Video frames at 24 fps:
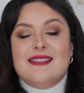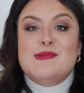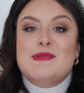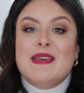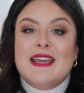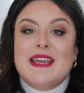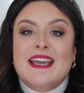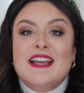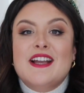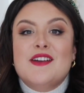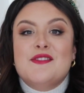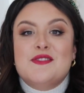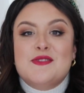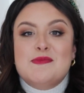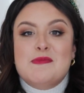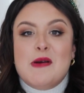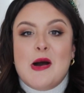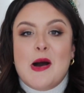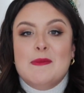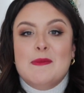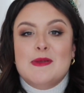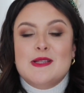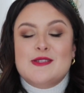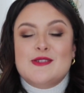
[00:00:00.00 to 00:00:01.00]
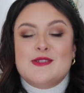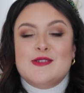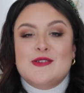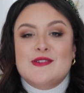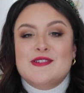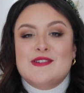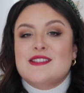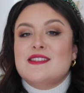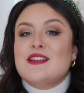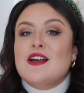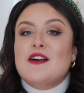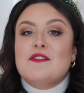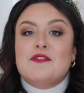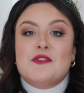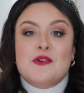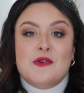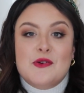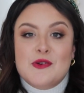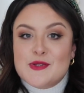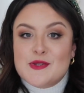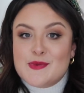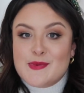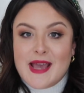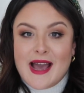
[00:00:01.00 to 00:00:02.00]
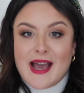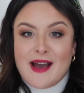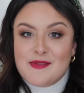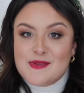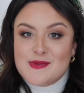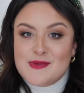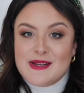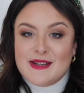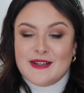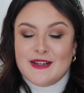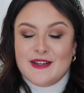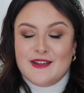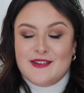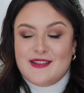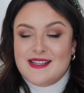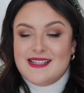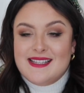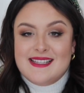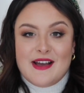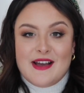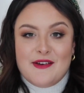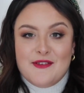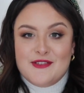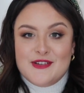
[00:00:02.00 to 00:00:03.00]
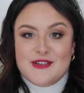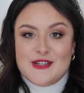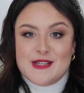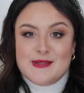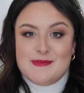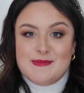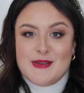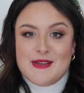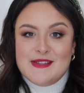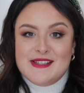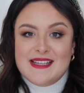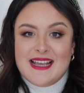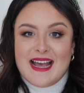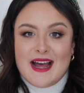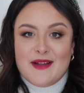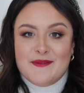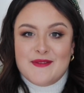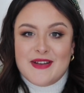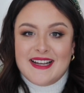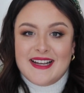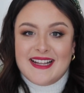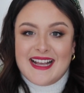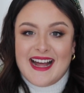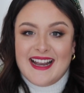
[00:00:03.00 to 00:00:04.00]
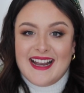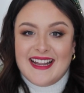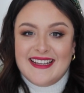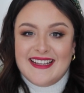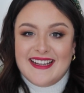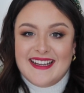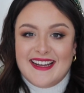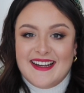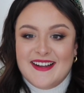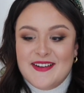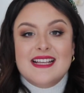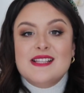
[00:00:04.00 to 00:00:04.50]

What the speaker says: Speaking of department stores, of course we have to include the Selfridges Beauty Advent Calendar.